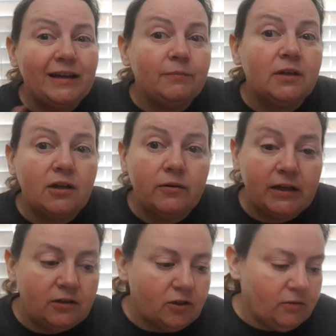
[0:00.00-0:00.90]
am going to go
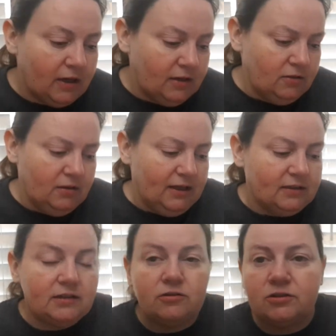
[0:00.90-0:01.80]
ahead and do it. I do like
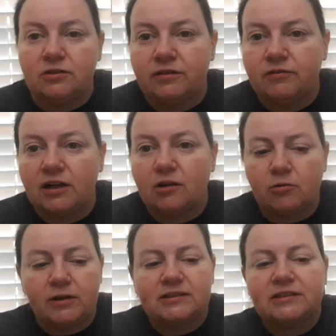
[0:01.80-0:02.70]
that they're two different
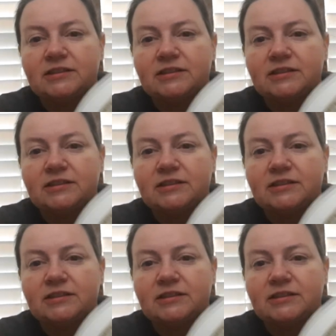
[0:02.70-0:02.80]
colorways because